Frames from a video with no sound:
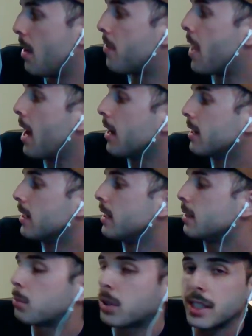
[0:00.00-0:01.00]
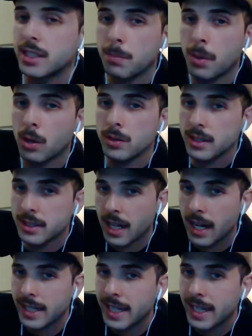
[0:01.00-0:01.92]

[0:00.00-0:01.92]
that presupposes that I